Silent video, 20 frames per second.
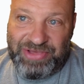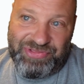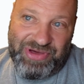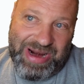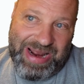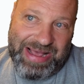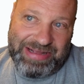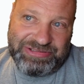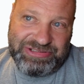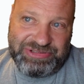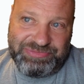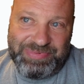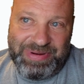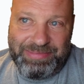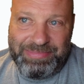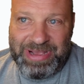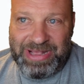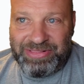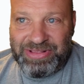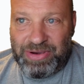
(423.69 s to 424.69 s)
I thought,
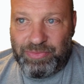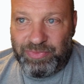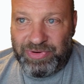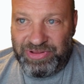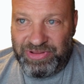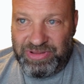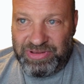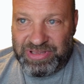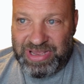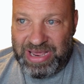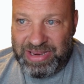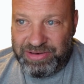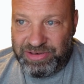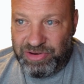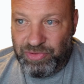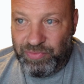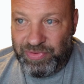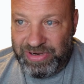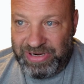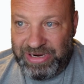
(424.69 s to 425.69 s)
maybe I'll let one of these guys
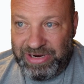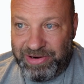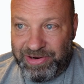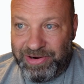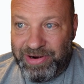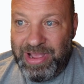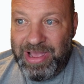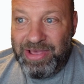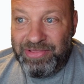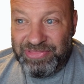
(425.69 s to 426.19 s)
do it here.